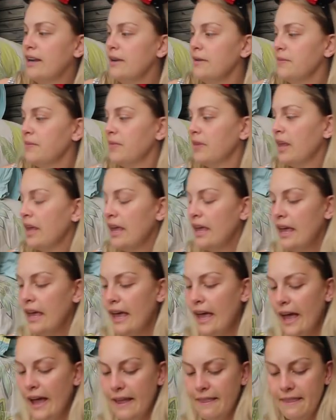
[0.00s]
it.
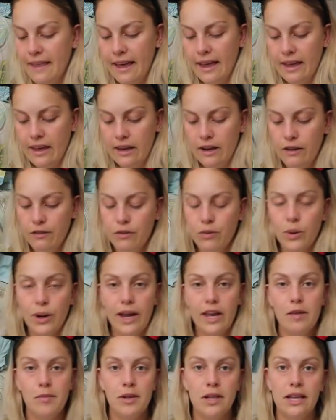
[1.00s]
And then
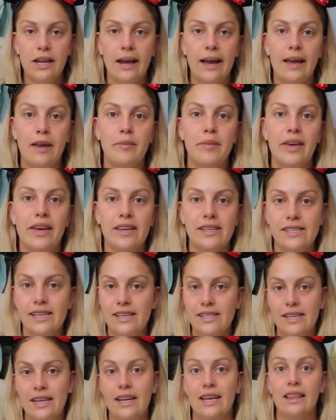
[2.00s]
for Abel and I, because
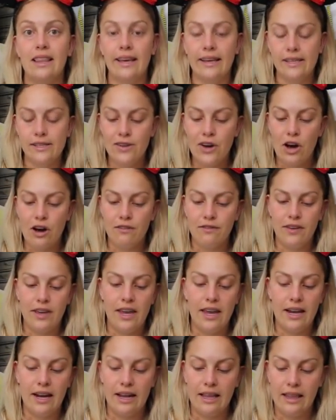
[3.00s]
he said he likes
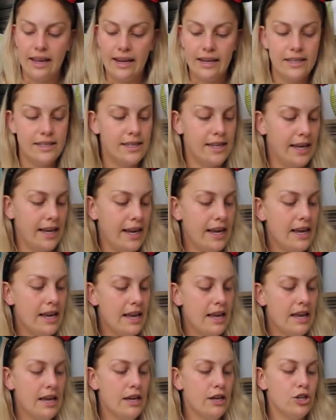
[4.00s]
coffee and I like tea,
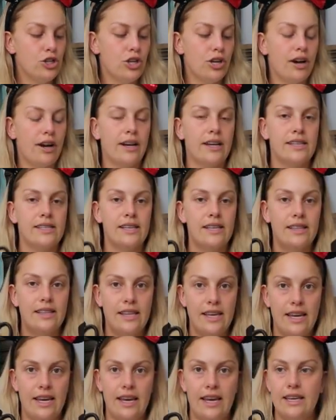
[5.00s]
she got us
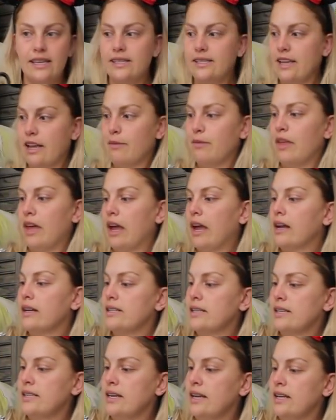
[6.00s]
the same thing,
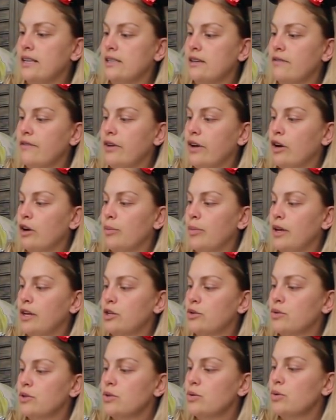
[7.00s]
Disney's Vero
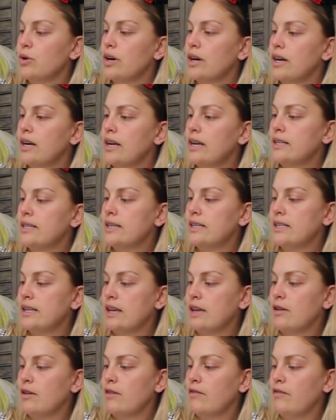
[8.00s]
Beach Resort, a
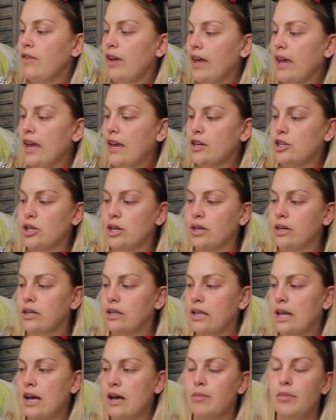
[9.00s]
Disney Vacation
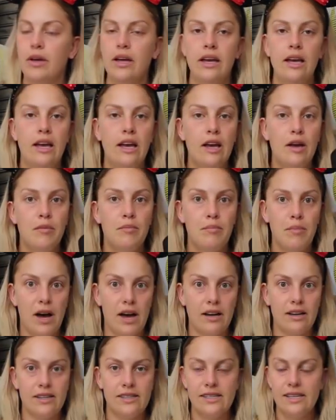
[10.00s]
Club
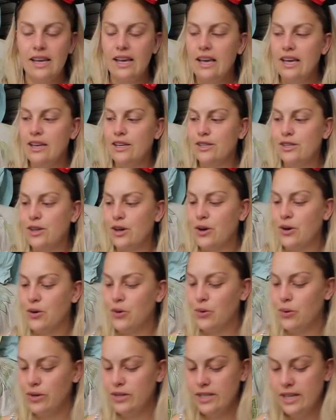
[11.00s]
mugs.
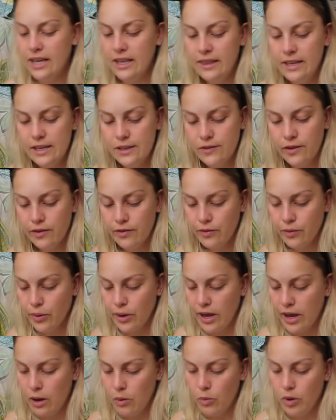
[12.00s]
So to get these for
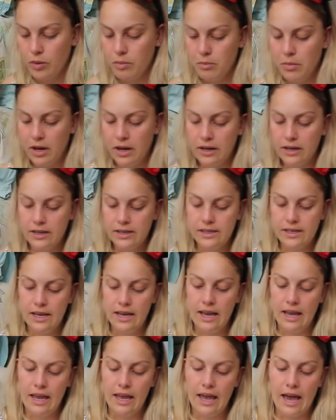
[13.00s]
free when mugs
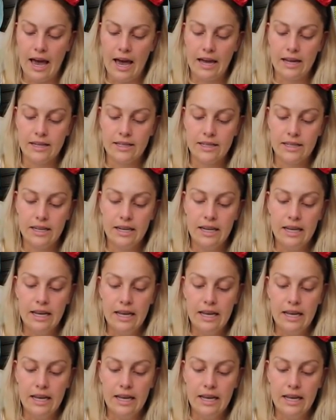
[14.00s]
at